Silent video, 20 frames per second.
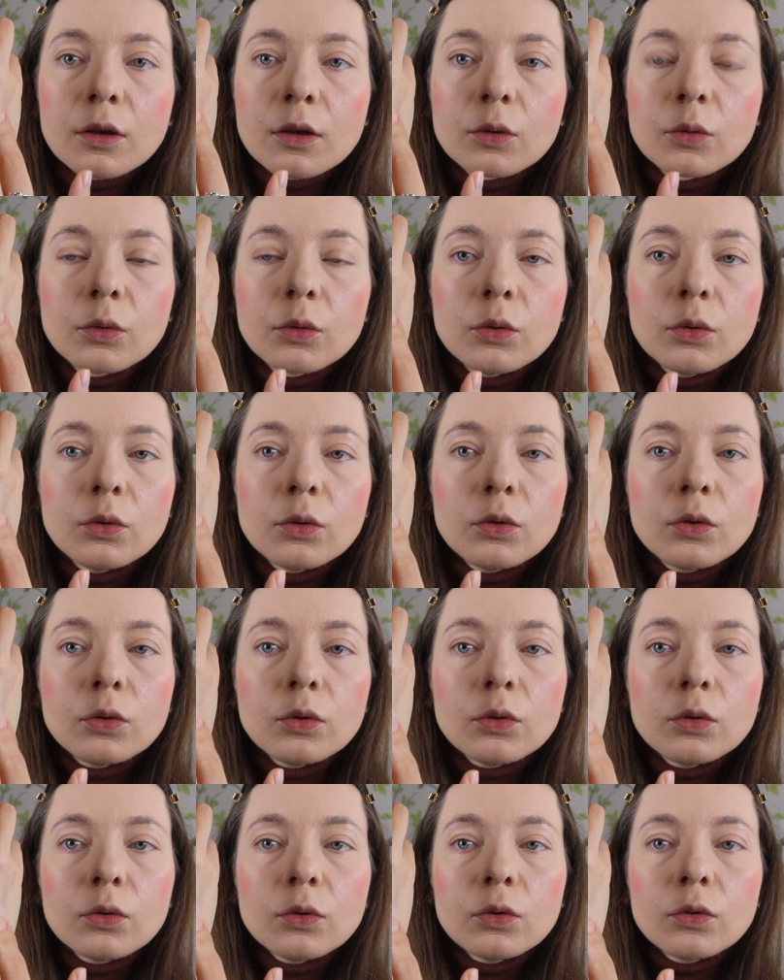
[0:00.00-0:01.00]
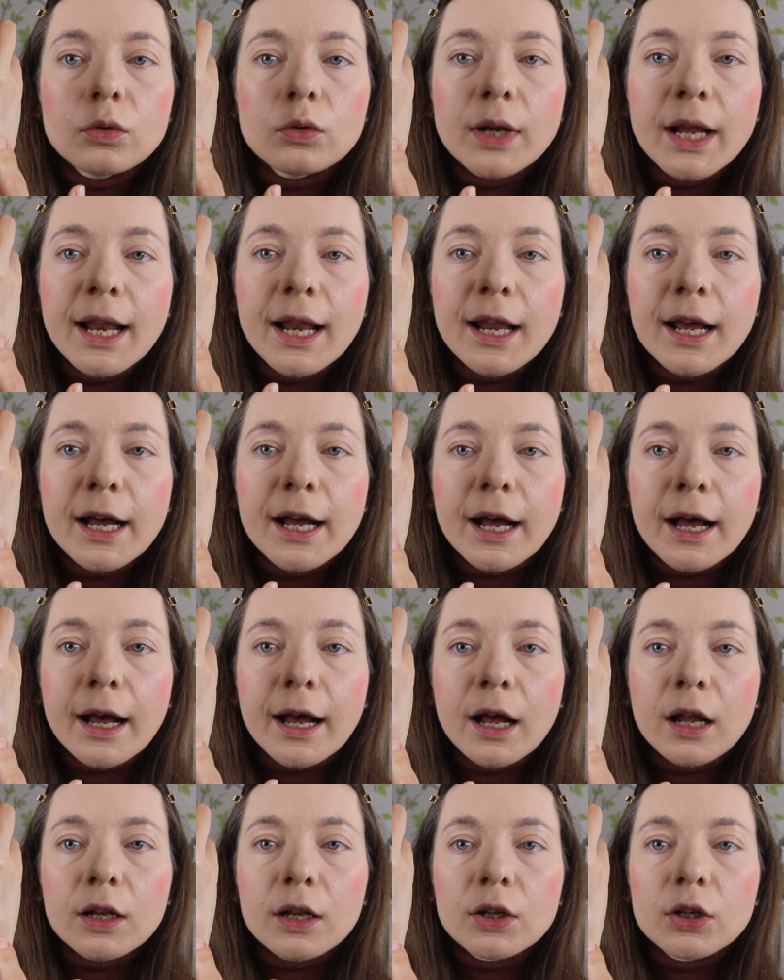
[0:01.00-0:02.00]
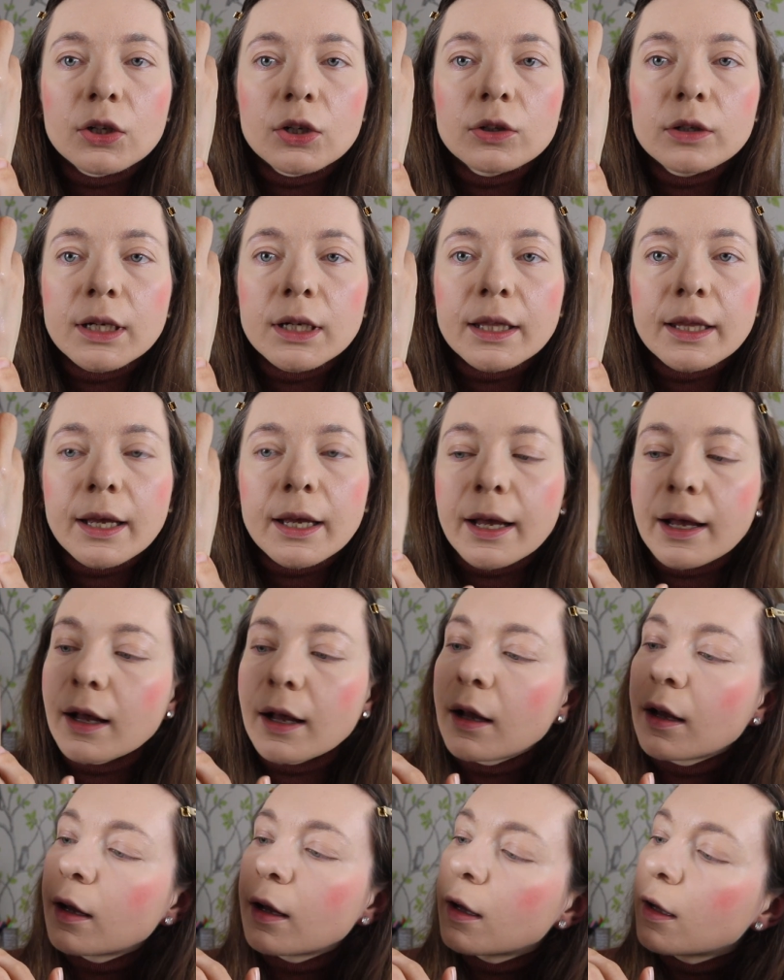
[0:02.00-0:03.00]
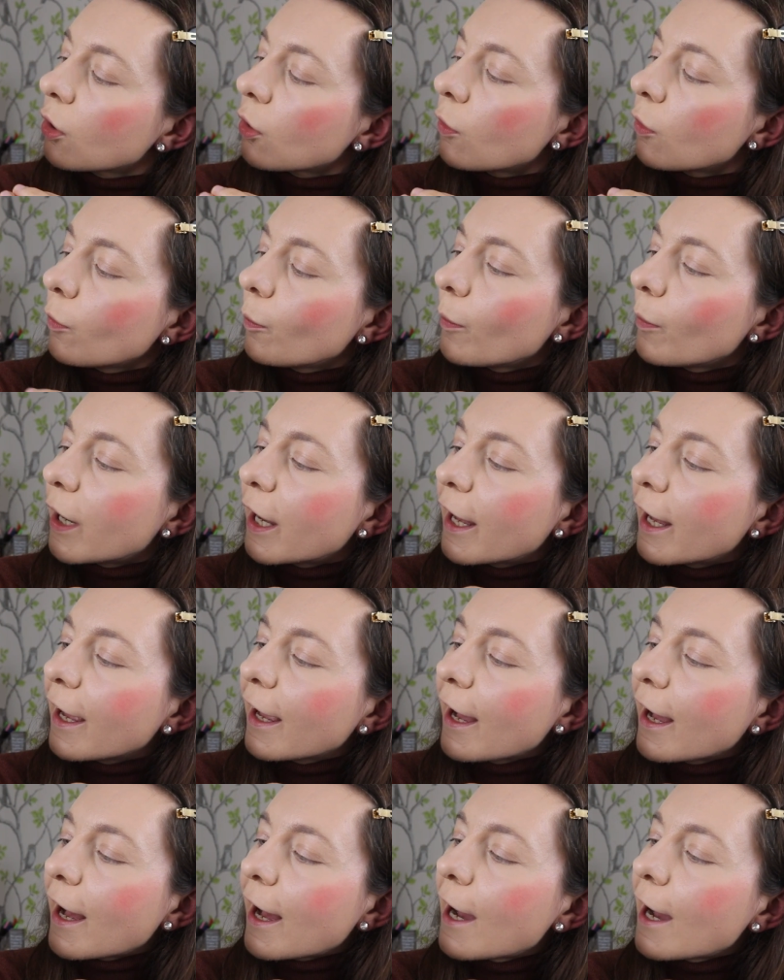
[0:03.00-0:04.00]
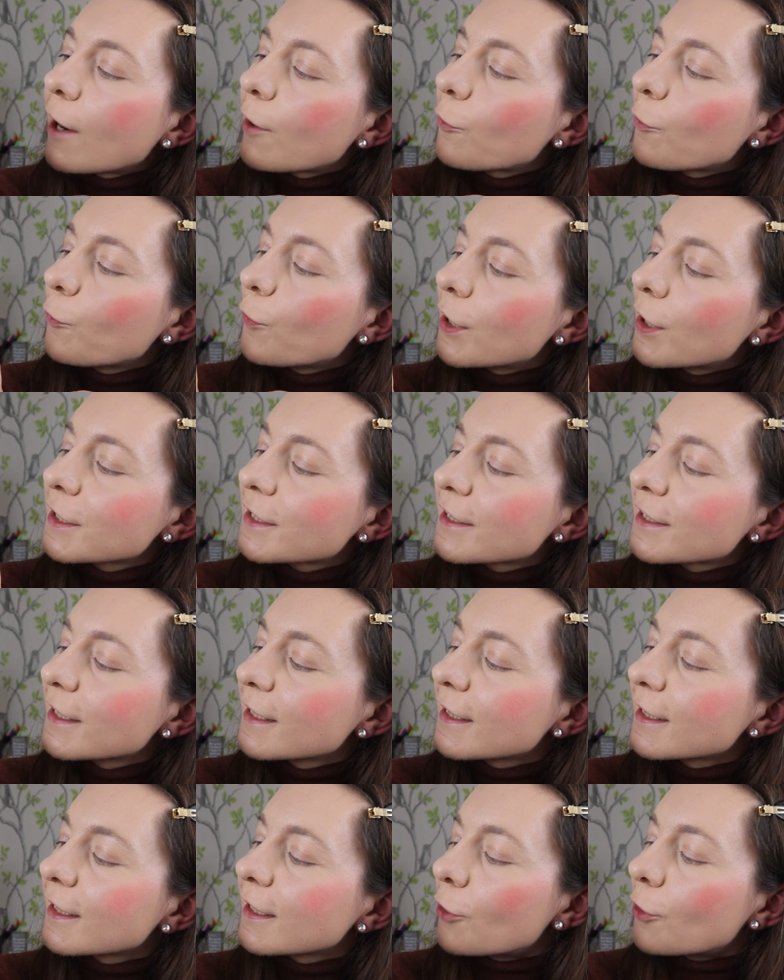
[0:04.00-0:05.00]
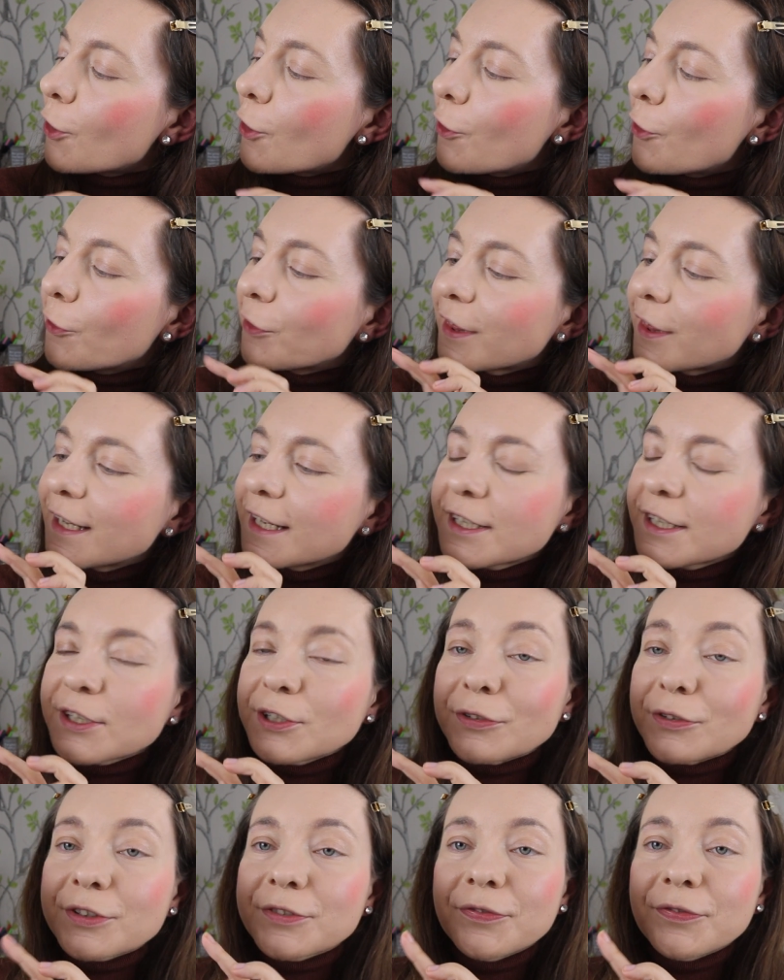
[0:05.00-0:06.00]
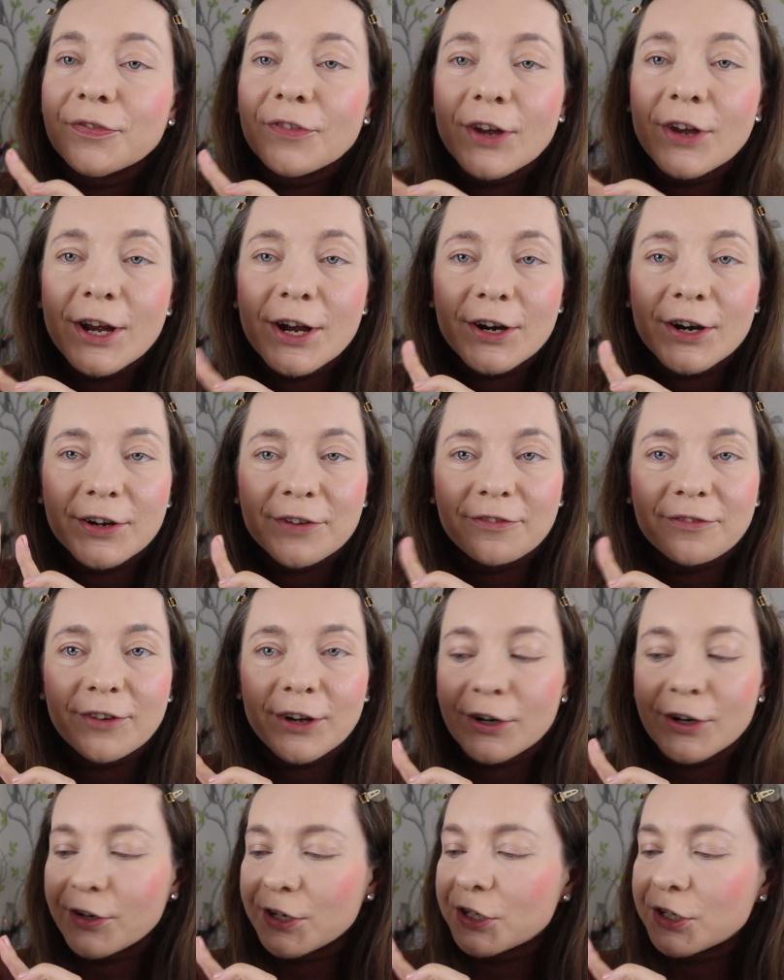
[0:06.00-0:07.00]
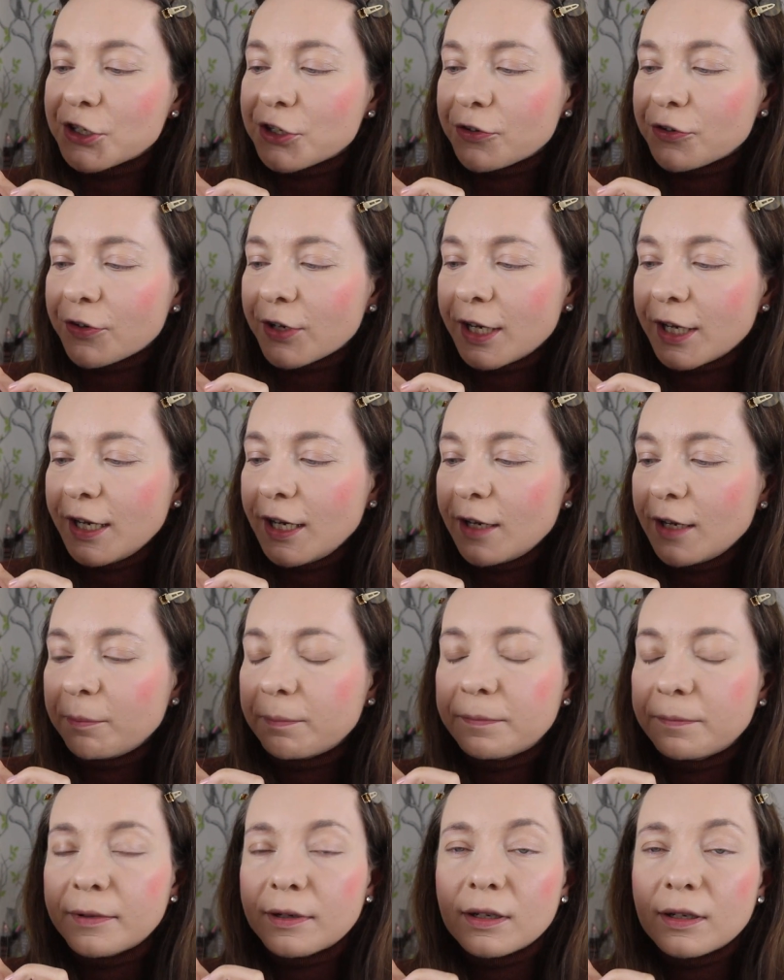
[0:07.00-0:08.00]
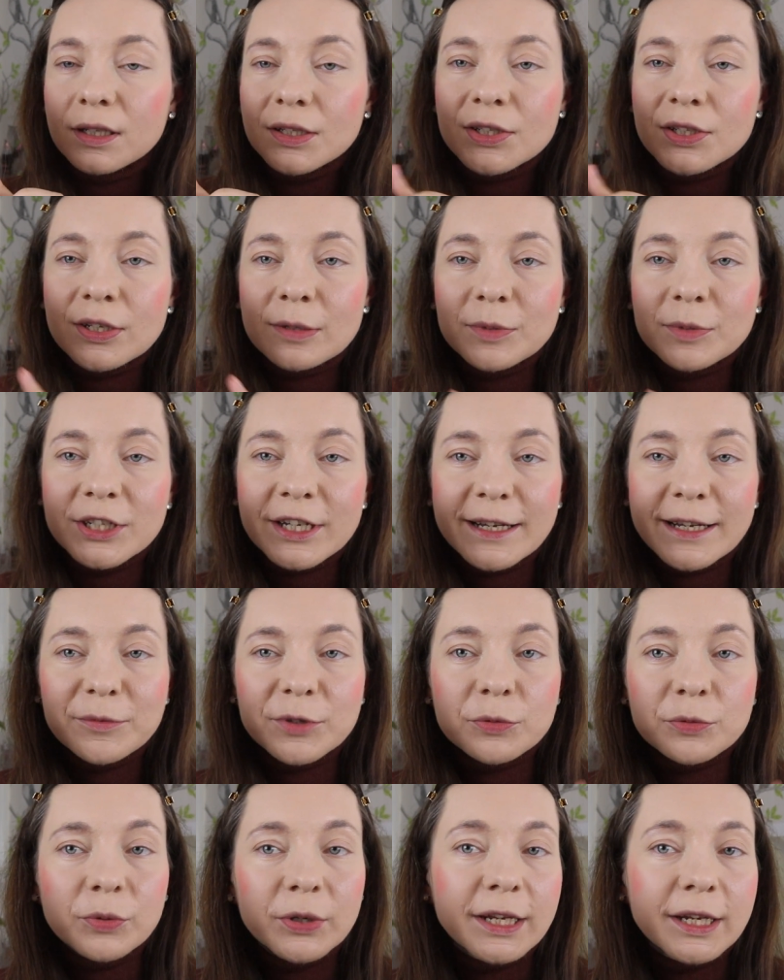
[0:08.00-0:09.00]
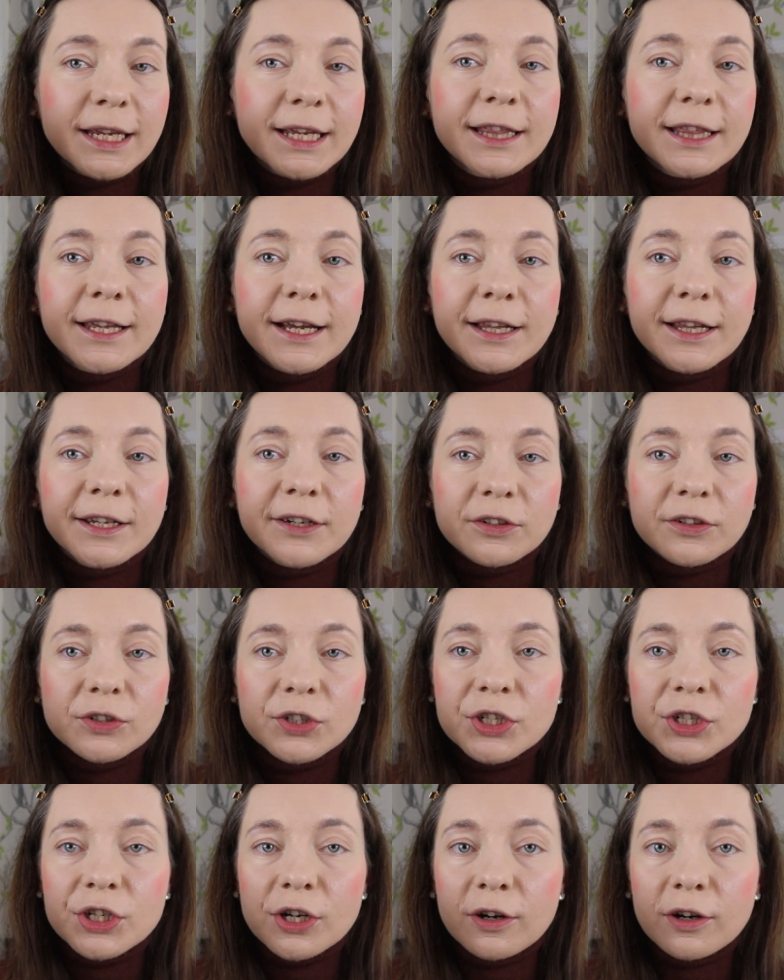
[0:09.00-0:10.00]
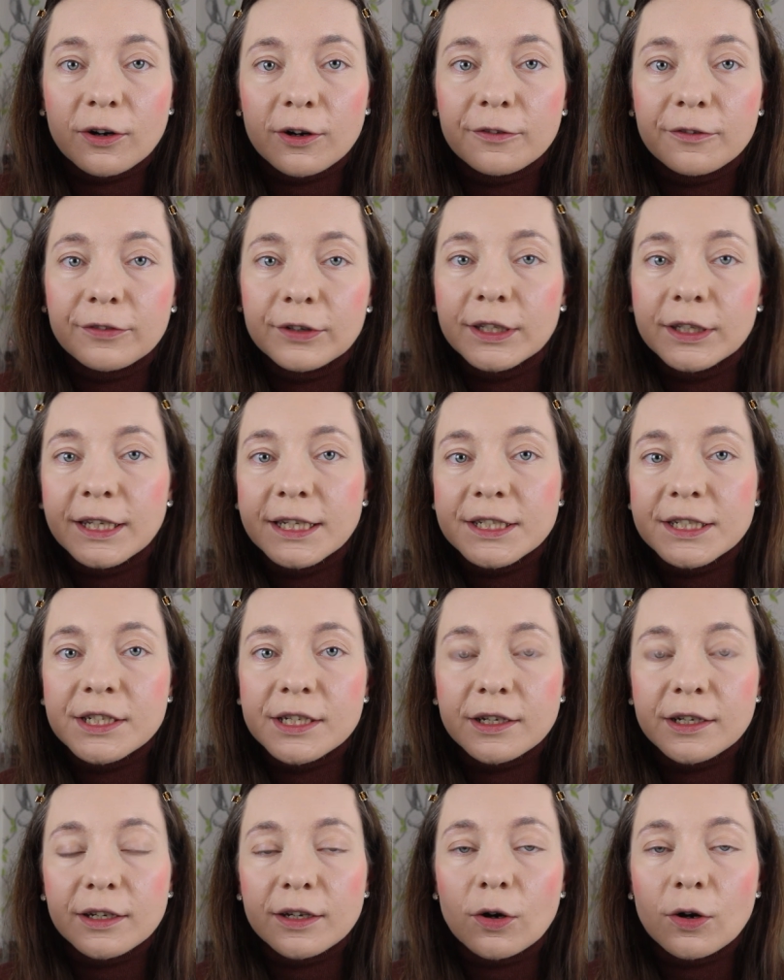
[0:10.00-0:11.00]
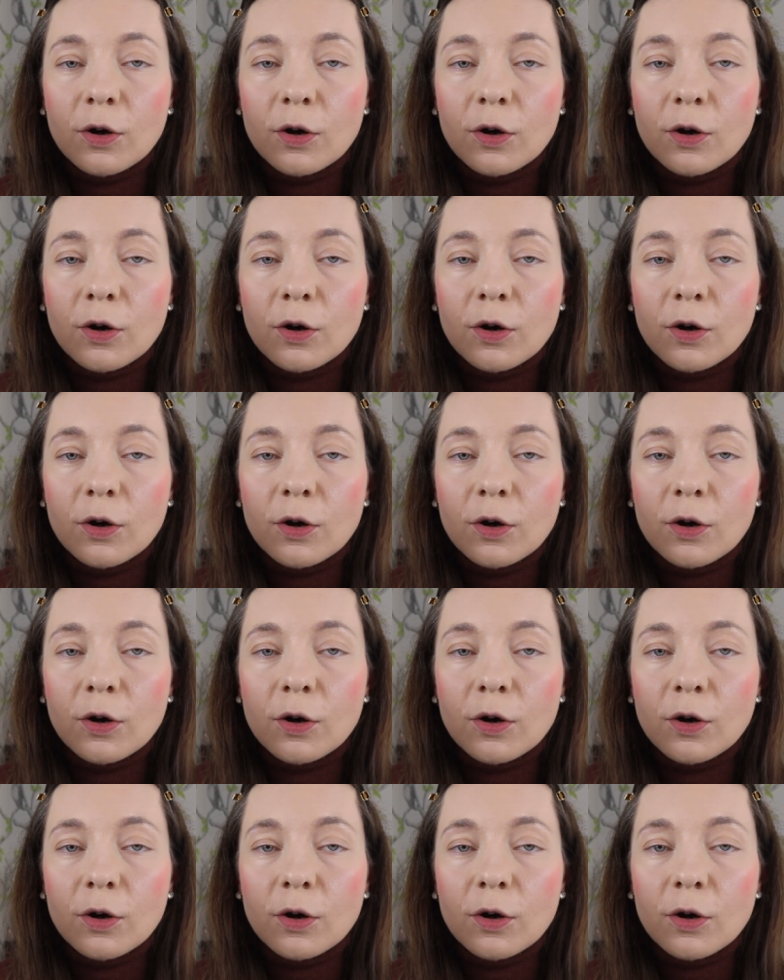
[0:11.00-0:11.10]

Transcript: Ooh la la, look at that. Oh my, I wasn't wrong. This looks very, very chunky, but sometimes we need that little chunk of glitter